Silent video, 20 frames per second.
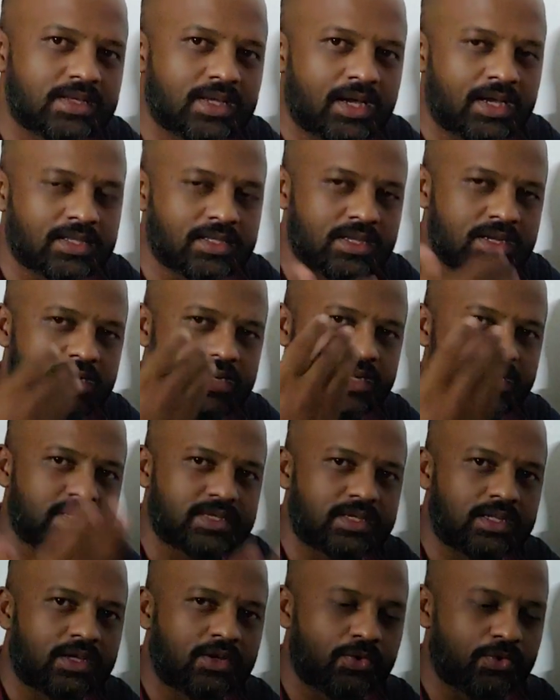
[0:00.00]
as our
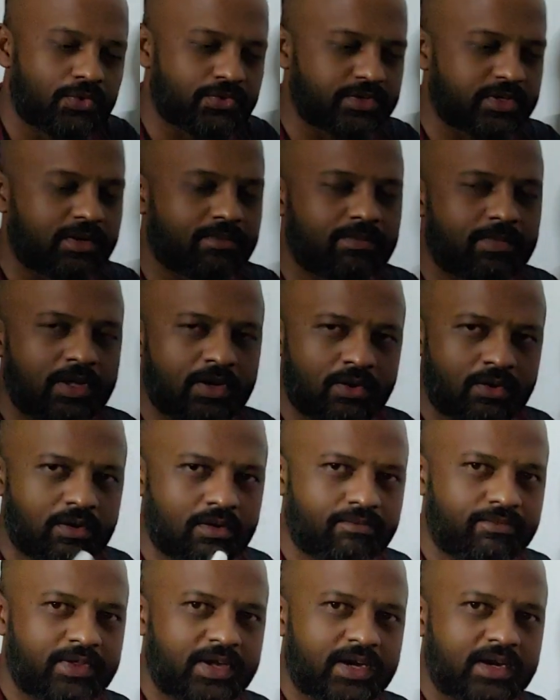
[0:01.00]
testing goes up and all
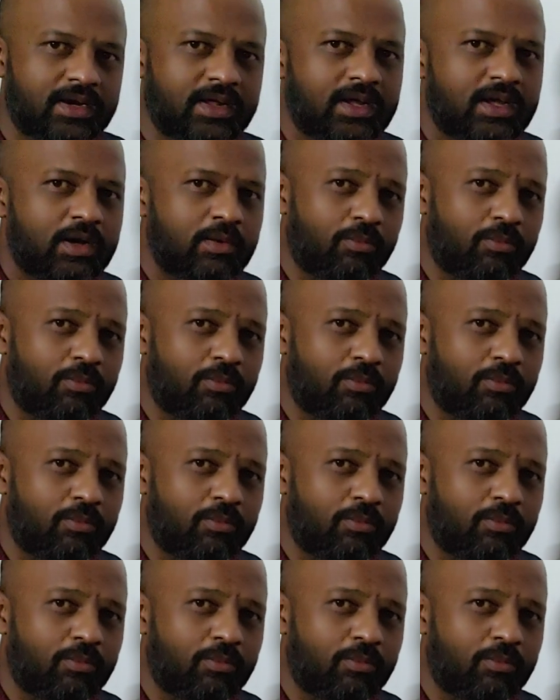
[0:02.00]
of that.